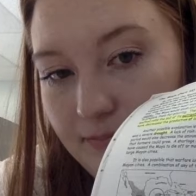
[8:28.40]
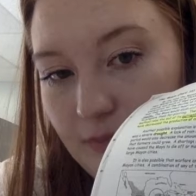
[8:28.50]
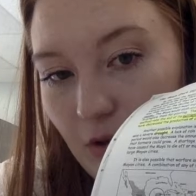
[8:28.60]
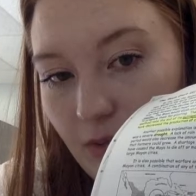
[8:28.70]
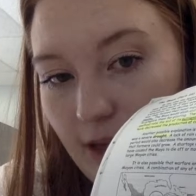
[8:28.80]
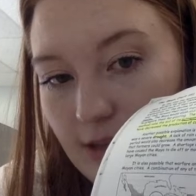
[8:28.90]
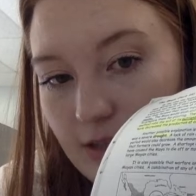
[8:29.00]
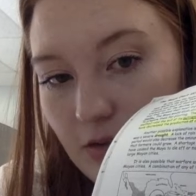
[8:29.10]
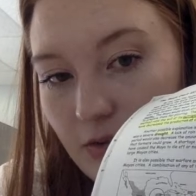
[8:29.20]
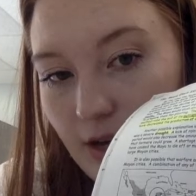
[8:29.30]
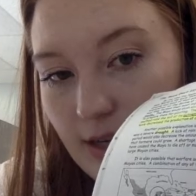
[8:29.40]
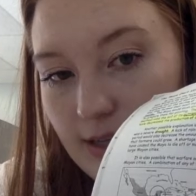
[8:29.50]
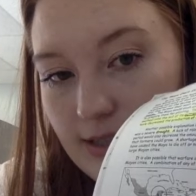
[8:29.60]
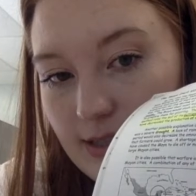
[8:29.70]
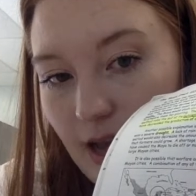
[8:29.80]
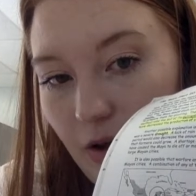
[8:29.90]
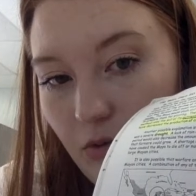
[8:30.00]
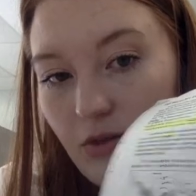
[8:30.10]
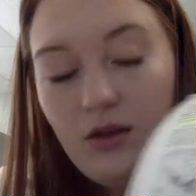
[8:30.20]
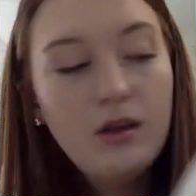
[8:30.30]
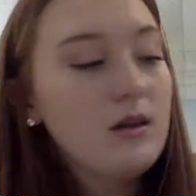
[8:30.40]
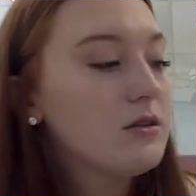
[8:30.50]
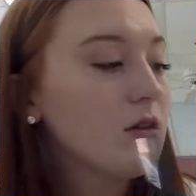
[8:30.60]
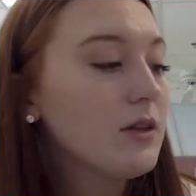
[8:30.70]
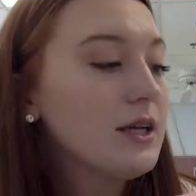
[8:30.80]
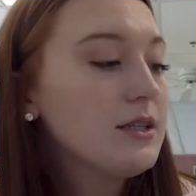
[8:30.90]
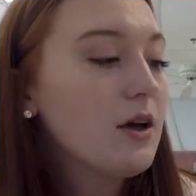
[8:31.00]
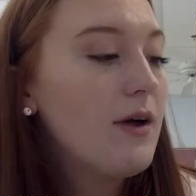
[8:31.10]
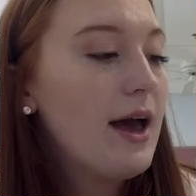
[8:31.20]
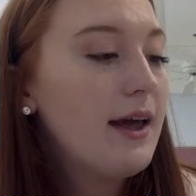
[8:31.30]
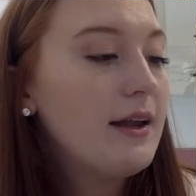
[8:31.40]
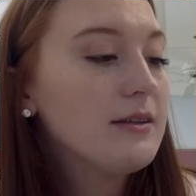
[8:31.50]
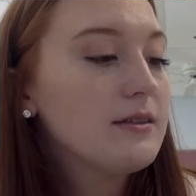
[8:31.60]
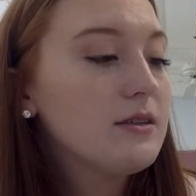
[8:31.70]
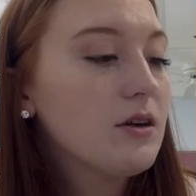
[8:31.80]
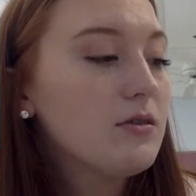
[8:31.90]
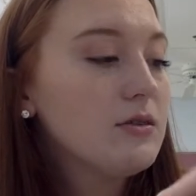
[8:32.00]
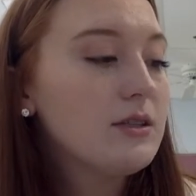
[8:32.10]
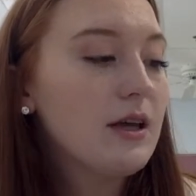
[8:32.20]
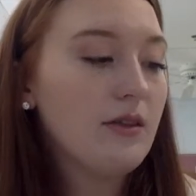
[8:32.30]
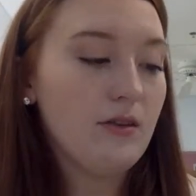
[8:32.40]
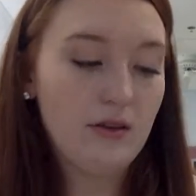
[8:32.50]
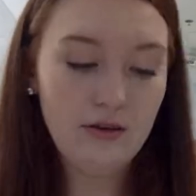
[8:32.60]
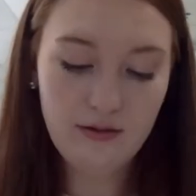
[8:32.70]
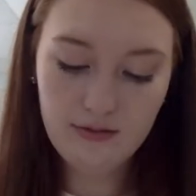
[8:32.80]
our latitude line is south. So let's go ahead and circle southern.